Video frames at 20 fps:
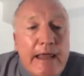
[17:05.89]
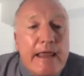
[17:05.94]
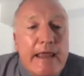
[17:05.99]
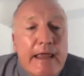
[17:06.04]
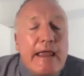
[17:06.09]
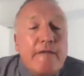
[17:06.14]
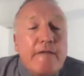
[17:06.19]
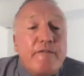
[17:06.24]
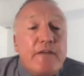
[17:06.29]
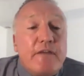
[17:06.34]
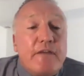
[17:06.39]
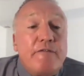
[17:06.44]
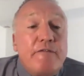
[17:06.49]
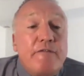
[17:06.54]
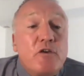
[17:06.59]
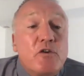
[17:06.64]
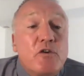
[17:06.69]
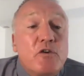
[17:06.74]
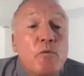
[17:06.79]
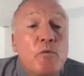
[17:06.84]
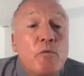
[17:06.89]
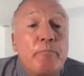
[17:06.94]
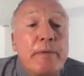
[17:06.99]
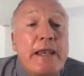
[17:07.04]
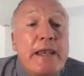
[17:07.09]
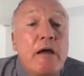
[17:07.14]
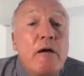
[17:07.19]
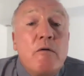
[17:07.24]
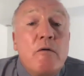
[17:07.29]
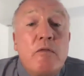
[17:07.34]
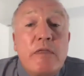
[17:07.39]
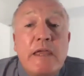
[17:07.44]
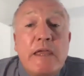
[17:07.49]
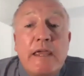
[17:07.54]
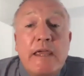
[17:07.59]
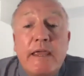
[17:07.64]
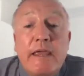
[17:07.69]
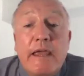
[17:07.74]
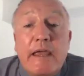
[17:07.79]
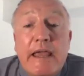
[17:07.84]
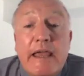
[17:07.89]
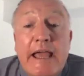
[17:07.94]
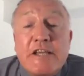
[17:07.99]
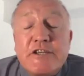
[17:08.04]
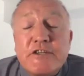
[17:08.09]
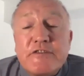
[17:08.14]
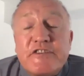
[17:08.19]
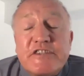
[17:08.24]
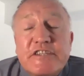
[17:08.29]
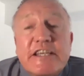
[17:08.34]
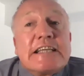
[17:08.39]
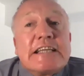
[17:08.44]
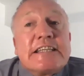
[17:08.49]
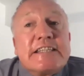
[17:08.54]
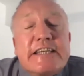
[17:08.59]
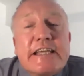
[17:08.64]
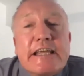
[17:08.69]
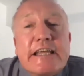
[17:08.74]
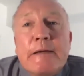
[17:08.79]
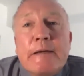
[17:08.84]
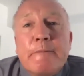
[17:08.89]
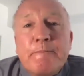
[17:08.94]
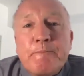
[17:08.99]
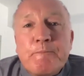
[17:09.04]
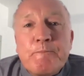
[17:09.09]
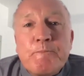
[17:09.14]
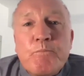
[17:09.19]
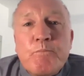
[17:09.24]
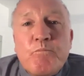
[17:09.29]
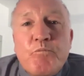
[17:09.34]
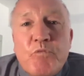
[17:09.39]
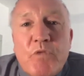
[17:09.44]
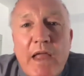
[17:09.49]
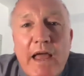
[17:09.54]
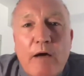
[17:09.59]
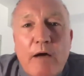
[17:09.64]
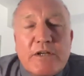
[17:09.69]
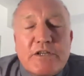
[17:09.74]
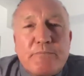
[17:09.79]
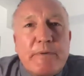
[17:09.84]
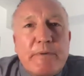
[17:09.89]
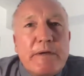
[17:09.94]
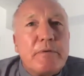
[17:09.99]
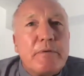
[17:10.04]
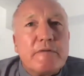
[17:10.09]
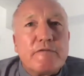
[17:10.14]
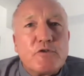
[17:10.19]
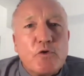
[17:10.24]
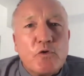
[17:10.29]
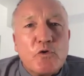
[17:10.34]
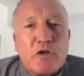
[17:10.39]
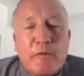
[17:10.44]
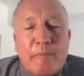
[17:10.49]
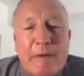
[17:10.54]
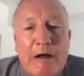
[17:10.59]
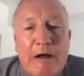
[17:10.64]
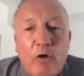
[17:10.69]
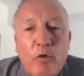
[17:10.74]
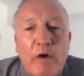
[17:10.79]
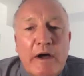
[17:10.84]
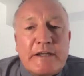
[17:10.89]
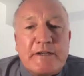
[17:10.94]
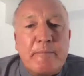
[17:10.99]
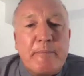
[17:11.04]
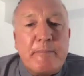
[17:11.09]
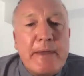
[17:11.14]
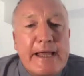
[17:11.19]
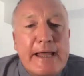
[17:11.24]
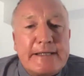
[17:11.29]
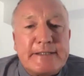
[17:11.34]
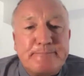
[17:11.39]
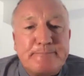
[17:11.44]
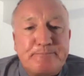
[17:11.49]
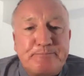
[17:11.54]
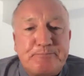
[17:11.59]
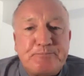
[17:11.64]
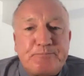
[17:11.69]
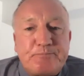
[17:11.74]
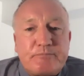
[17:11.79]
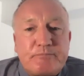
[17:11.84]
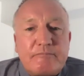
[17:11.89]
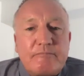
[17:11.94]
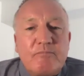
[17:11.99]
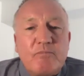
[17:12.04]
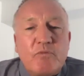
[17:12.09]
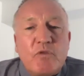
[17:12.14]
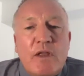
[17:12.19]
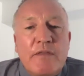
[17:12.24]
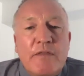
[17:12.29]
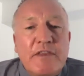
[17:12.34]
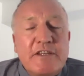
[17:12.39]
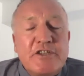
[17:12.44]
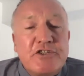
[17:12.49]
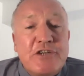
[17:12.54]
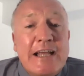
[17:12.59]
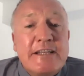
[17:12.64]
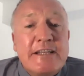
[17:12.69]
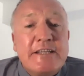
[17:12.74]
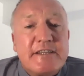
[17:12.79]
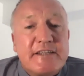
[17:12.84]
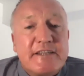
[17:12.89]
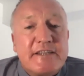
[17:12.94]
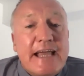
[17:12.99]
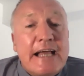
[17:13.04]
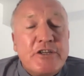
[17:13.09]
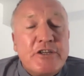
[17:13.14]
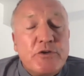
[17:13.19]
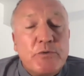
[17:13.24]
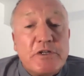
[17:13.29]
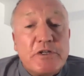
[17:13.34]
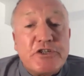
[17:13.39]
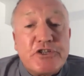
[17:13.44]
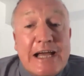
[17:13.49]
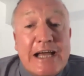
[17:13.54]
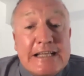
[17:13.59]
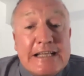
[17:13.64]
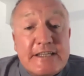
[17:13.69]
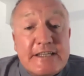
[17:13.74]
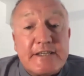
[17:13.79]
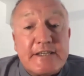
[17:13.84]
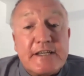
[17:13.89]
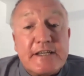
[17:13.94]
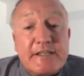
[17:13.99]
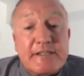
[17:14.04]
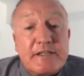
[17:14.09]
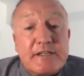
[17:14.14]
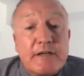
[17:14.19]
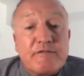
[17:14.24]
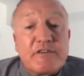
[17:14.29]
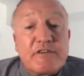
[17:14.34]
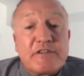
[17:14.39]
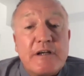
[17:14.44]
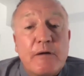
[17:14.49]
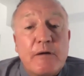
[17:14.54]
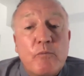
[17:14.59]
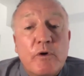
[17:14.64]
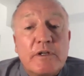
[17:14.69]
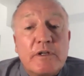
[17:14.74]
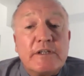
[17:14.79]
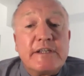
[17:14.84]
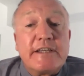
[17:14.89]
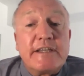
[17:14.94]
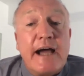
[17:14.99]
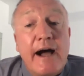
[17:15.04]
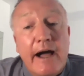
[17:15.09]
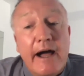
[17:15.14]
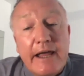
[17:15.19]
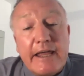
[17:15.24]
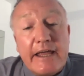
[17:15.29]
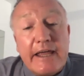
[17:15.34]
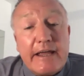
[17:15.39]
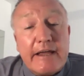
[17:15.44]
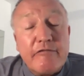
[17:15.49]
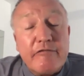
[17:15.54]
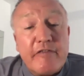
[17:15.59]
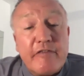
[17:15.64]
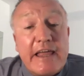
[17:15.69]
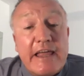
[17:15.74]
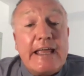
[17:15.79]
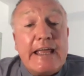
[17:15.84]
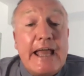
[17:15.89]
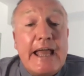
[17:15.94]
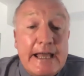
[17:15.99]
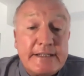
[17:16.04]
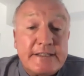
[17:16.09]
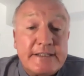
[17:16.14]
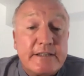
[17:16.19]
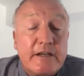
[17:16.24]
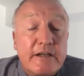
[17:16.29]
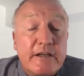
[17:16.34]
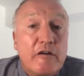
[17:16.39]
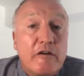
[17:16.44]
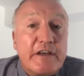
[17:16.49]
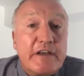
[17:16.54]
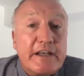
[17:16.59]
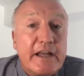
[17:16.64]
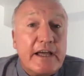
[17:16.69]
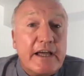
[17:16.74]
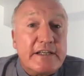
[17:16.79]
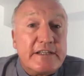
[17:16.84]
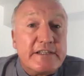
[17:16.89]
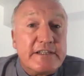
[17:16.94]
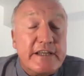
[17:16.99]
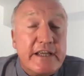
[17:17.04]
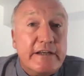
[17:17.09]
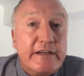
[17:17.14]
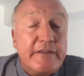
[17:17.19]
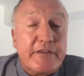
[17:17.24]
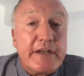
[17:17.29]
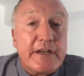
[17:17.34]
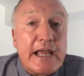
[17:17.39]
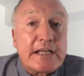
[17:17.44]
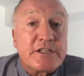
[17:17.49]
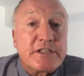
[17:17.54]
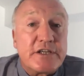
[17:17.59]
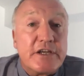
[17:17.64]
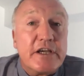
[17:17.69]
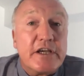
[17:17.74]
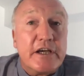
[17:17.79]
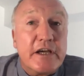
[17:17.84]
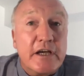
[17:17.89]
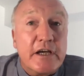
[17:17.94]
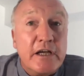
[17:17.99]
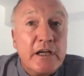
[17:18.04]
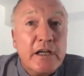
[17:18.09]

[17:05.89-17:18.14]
if you're below the age of 60, which people have talked about quite a bit, the actual chances of someone dying if they get COVID-19 in the next year